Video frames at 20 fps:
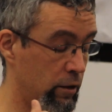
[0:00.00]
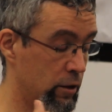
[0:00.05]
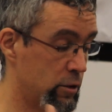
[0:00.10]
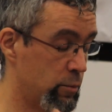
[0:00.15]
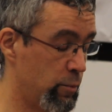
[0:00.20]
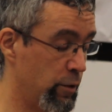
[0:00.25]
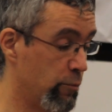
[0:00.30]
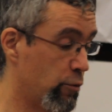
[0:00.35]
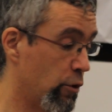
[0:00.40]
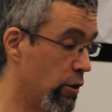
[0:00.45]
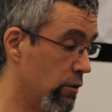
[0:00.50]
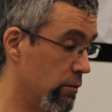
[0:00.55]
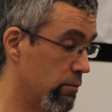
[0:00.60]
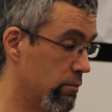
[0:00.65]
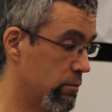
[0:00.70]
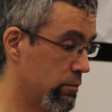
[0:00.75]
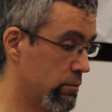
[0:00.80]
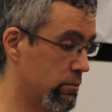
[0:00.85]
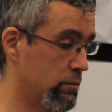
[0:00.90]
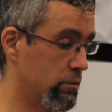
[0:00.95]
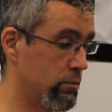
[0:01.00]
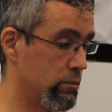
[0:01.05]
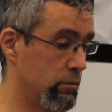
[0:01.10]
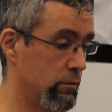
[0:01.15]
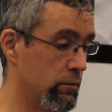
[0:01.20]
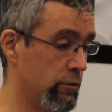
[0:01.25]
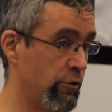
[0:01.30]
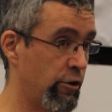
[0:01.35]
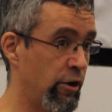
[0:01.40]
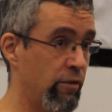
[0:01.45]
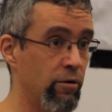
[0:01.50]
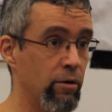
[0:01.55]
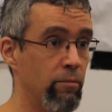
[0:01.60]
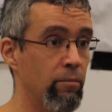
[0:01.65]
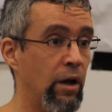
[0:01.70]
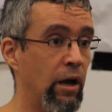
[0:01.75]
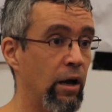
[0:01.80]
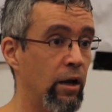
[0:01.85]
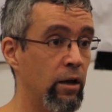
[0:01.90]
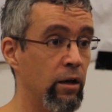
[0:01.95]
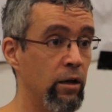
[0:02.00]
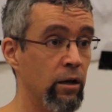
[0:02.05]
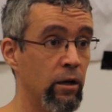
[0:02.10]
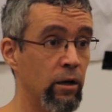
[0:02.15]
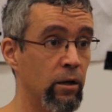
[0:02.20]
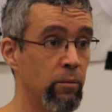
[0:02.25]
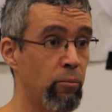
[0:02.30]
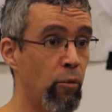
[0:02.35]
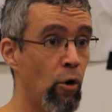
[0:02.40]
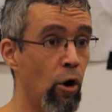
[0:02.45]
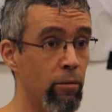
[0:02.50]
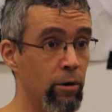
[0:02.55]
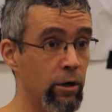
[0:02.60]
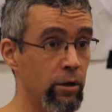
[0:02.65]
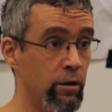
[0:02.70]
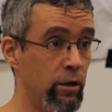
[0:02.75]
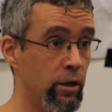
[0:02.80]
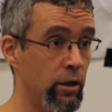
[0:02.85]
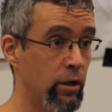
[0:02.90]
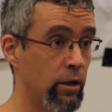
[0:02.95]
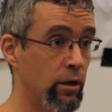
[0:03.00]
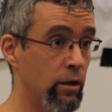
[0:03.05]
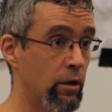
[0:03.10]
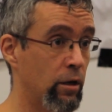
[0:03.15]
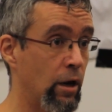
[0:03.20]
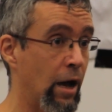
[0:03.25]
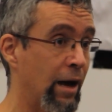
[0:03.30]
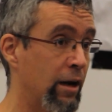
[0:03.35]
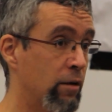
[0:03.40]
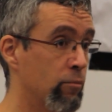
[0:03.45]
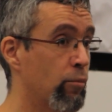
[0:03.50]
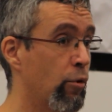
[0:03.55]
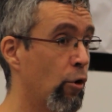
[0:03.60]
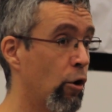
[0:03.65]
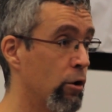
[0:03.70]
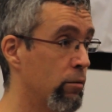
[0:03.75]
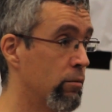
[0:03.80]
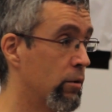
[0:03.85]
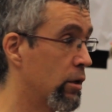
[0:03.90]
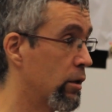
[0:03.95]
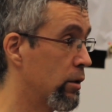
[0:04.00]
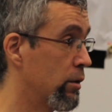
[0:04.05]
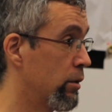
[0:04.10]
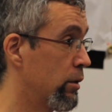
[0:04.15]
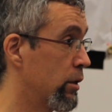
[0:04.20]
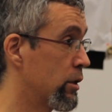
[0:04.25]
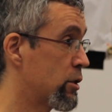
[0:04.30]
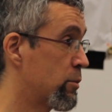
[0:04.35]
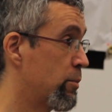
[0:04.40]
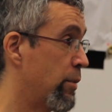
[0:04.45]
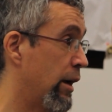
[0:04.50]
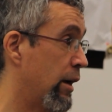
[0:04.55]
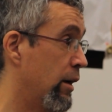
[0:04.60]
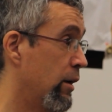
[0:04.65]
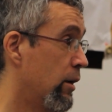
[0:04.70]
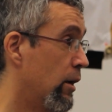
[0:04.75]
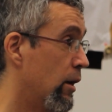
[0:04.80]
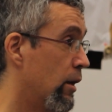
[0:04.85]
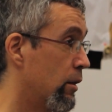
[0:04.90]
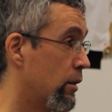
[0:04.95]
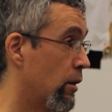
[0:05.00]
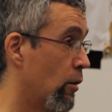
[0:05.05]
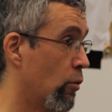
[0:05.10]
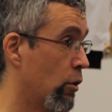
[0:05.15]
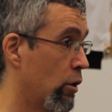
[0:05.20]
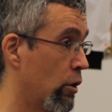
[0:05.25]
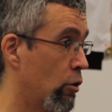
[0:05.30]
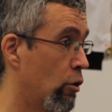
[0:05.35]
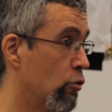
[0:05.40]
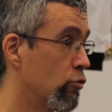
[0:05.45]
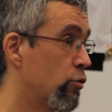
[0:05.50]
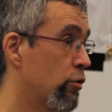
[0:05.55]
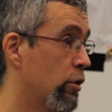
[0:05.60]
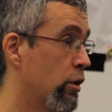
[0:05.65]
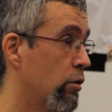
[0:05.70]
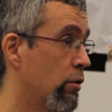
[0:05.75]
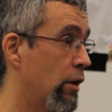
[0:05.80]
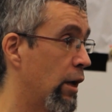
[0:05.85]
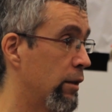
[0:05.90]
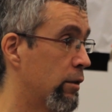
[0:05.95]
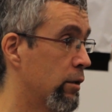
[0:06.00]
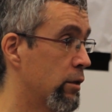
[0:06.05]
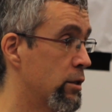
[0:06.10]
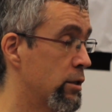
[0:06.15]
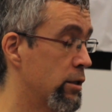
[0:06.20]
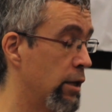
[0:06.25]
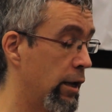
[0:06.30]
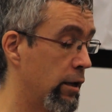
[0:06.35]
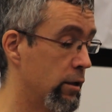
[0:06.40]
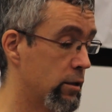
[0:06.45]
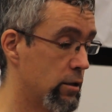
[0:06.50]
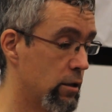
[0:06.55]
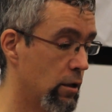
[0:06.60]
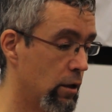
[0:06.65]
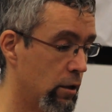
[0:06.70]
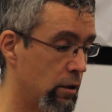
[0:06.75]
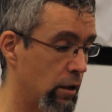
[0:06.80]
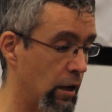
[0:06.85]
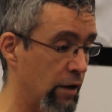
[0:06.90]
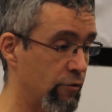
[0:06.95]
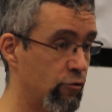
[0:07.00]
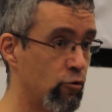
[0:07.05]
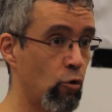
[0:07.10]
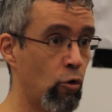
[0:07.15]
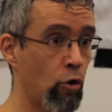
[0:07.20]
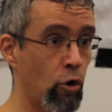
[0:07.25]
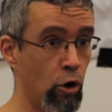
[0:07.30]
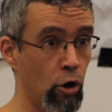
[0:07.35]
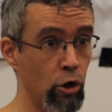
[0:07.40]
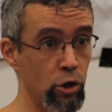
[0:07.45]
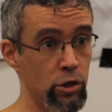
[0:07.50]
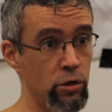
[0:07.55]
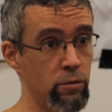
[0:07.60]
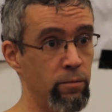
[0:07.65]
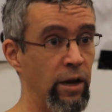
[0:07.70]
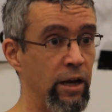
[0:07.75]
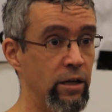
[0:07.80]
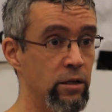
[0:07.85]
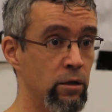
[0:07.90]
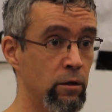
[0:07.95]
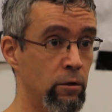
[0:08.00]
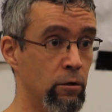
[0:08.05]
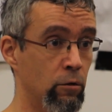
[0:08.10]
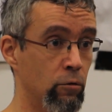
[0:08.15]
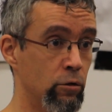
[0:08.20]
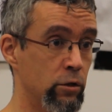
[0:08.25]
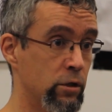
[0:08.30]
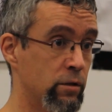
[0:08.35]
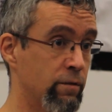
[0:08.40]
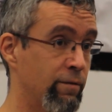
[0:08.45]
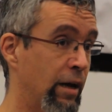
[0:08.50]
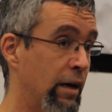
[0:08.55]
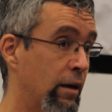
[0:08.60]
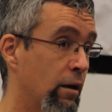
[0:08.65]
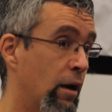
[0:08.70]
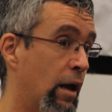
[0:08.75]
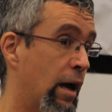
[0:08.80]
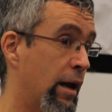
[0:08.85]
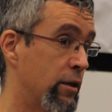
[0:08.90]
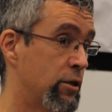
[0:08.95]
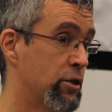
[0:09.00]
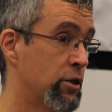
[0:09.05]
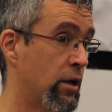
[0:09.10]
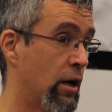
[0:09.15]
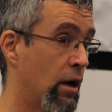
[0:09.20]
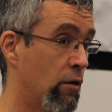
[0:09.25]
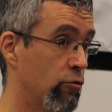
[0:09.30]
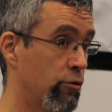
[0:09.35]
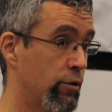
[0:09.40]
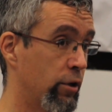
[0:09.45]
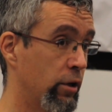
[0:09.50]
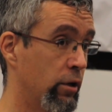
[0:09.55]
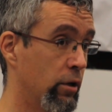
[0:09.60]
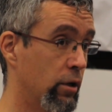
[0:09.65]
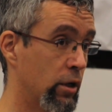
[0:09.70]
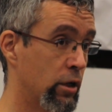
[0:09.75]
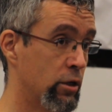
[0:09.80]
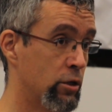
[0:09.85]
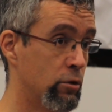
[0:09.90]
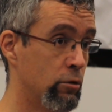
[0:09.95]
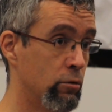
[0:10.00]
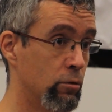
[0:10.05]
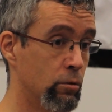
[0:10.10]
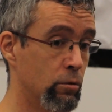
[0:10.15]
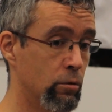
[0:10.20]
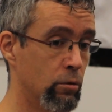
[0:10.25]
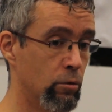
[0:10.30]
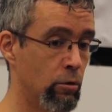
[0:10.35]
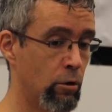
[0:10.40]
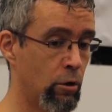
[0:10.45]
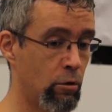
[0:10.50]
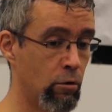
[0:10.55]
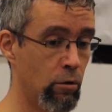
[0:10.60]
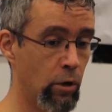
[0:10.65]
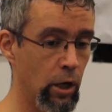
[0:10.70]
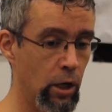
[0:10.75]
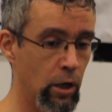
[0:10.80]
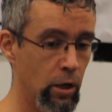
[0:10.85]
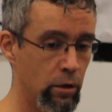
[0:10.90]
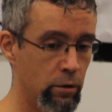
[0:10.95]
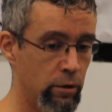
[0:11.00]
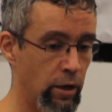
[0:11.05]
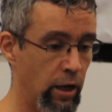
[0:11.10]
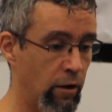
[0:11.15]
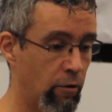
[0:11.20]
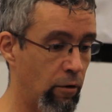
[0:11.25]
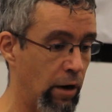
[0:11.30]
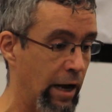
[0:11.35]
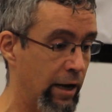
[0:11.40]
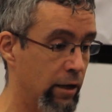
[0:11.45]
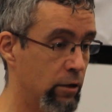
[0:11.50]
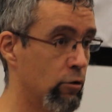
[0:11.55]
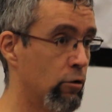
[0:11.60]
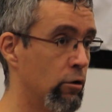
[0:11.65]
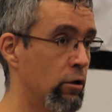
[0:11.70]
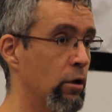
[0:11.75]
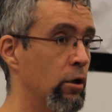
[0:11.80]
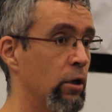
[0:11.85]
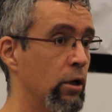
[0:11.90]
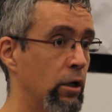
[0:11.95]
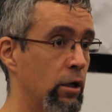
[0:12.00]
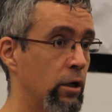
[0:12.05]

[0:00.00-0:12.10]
people, driven by poverty and unemployment and despair, they want to go to the United States. They have to cross Mexico, which is a very large country, as you know. They ride on